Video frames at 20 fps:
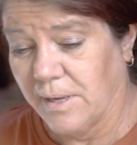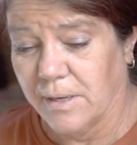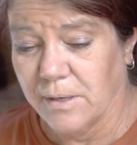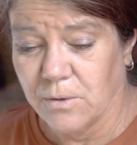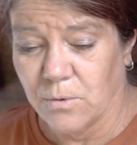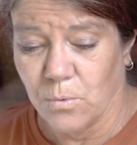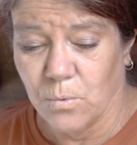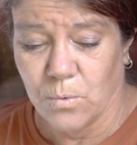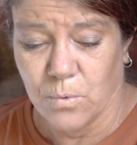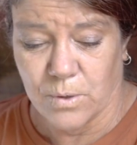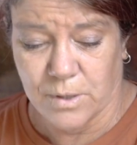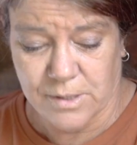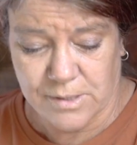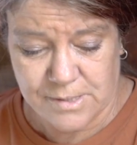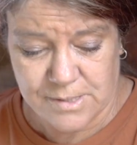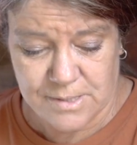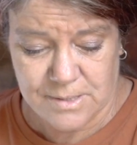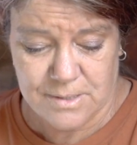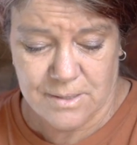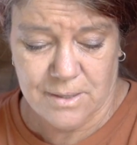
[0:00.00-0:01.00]
in
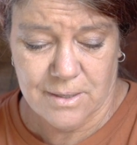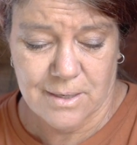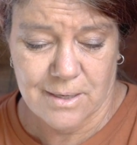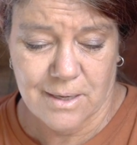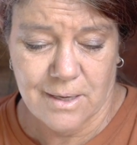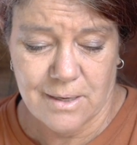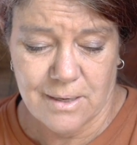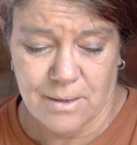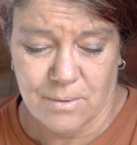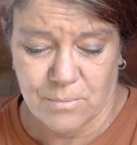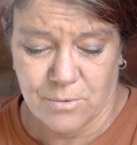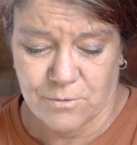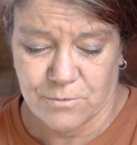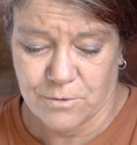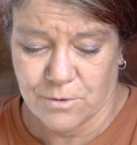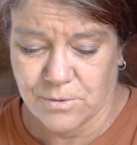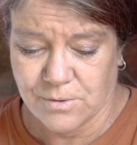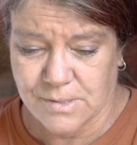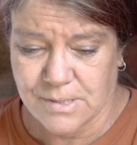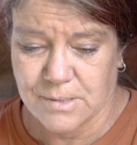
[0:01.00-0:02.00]
August. Okay, we've
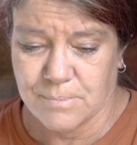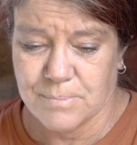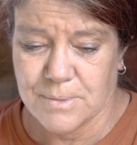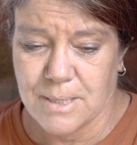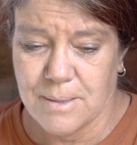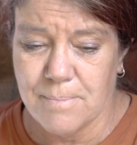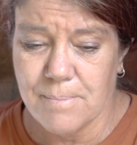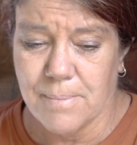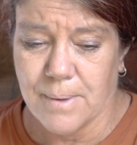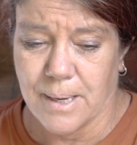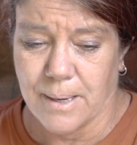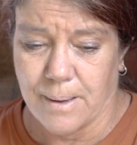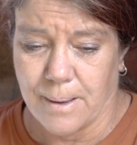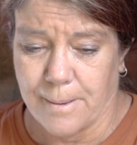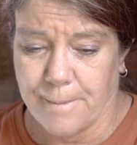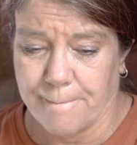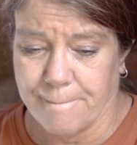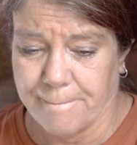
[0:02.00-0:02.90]
got September.